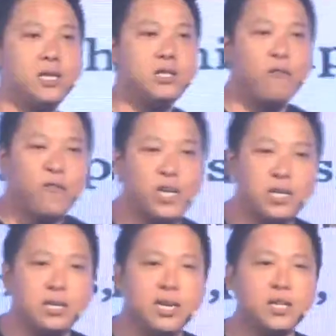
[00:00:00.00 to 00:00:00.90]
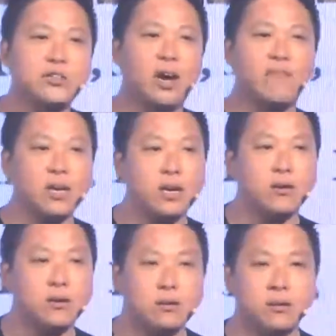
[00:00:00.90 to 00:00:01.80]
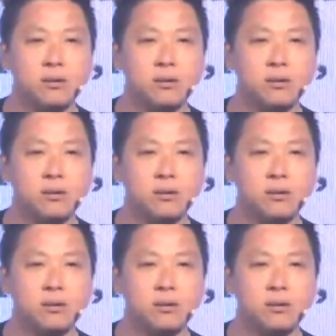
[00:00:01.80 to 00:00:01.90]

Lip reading: It's your vision that's driving you.